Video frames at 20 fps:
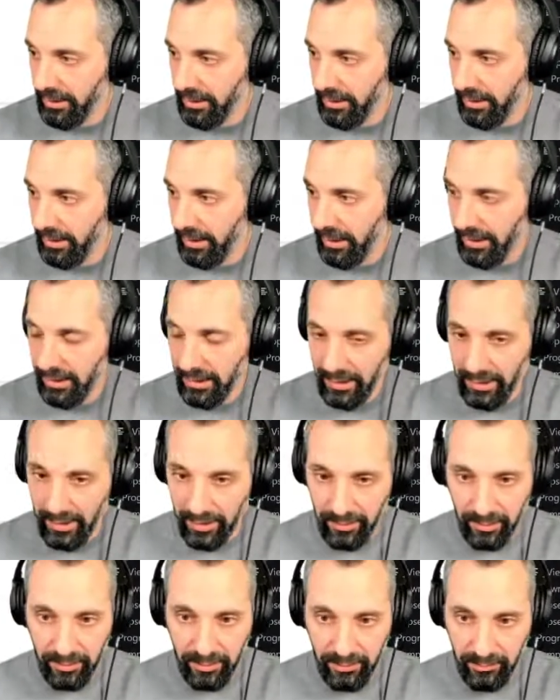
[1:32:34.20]

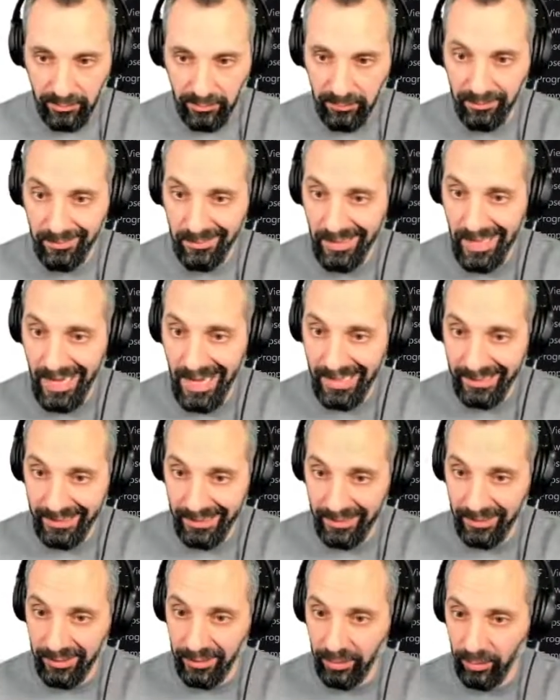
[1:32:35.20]
and adding
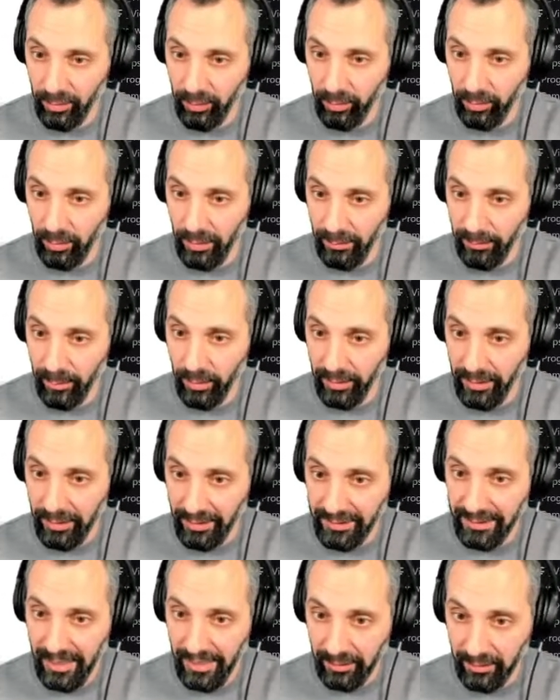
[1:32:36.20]
it to our
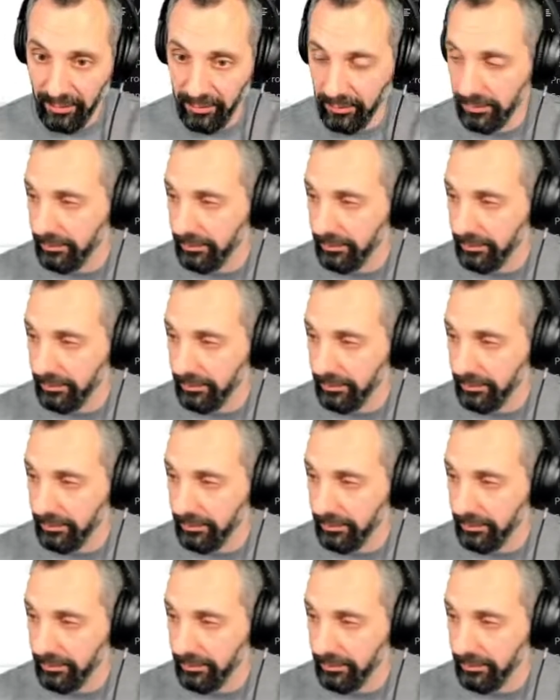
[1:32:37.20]
products catalog.